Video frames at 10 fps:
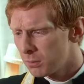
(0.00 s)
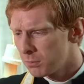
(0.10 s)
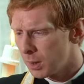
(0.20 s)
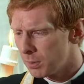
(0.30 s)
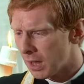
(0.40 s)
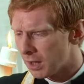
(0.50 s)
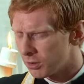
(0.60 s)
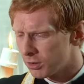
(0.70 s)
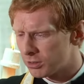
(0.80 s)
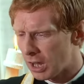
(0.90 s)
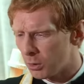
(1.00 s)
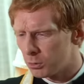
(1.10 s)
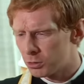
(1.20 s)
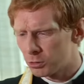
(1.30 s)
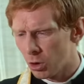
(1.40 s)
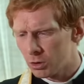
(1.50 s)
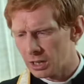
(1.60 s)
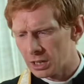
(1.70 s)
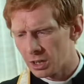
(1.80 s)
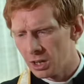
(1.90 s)
Maybe that sounds
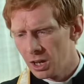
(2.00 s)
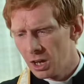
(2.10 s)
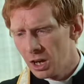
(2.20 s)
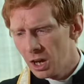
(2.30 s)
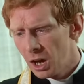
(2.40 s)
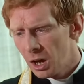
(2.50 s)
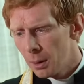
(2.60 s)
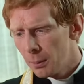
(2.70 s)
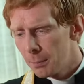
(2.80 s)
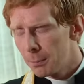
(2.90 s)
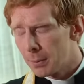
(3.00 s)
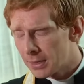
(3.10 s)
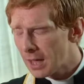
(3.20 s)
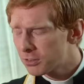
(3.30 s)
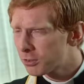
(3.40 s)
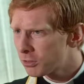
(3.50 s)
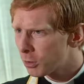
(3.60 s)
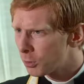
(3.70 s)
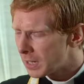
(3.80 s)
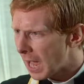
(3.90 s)
shocking, but that's
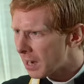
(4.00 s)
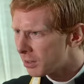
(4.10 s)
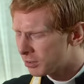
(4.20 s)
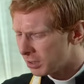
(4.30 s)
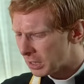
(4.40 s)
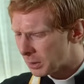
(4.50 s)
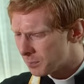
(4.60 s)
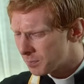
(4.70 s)
the reality.